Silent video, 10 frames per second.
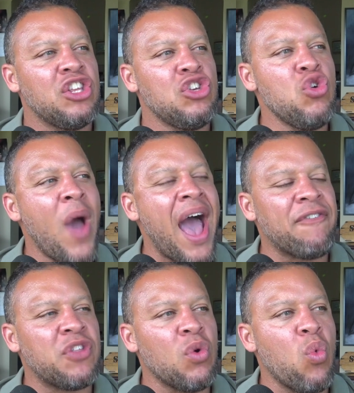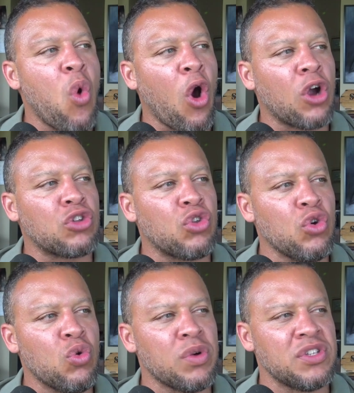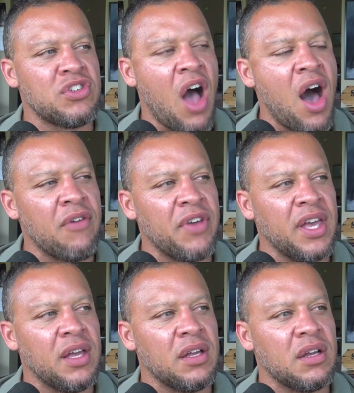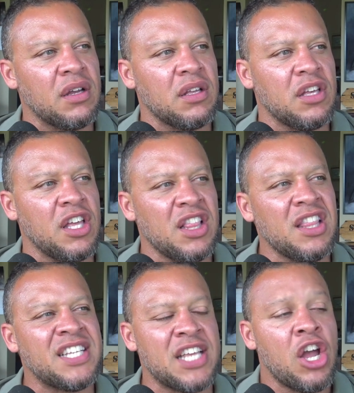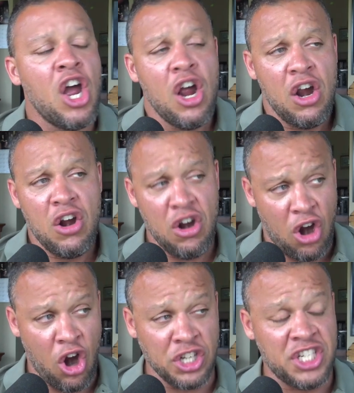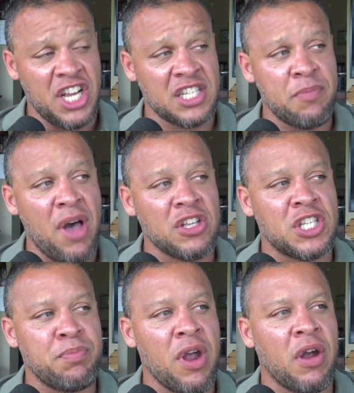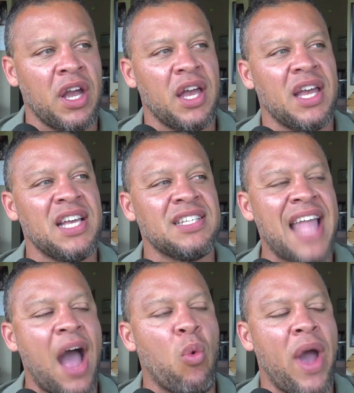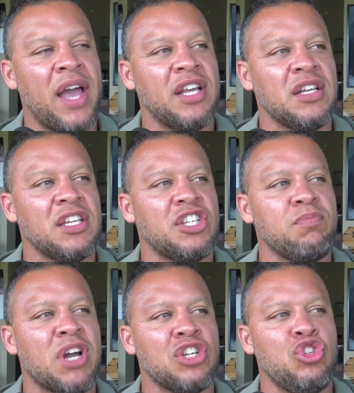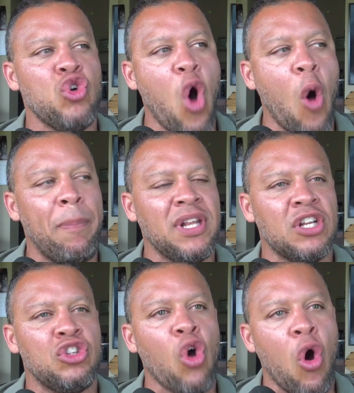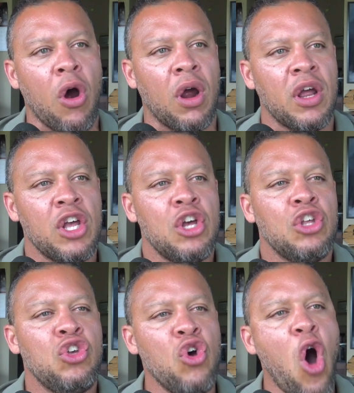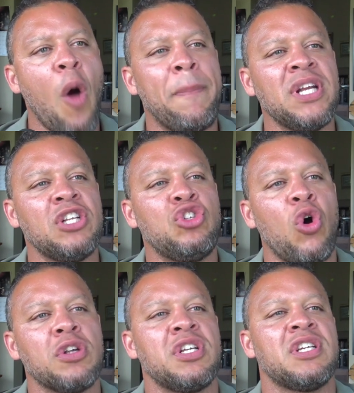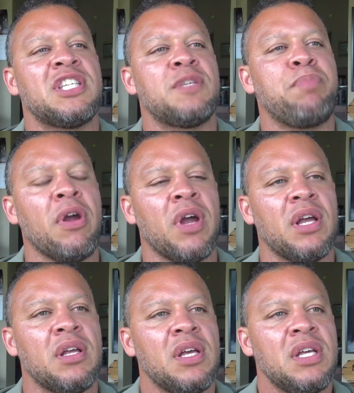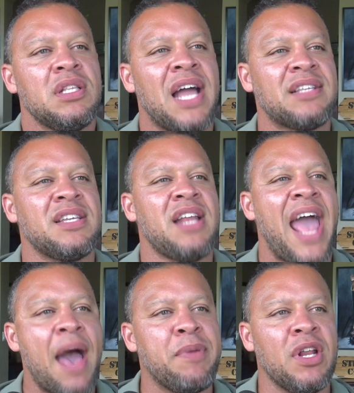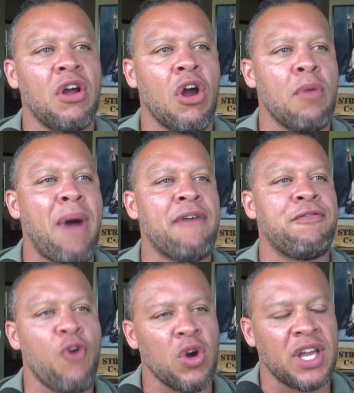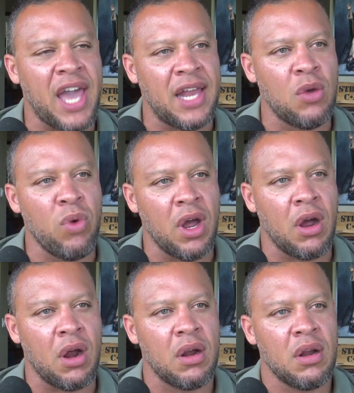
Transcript: you have to work through resolving Listen, her, Jezebel spirit is that way because you open the door. You open the door to the spirit that's inhabited her by fornicating with her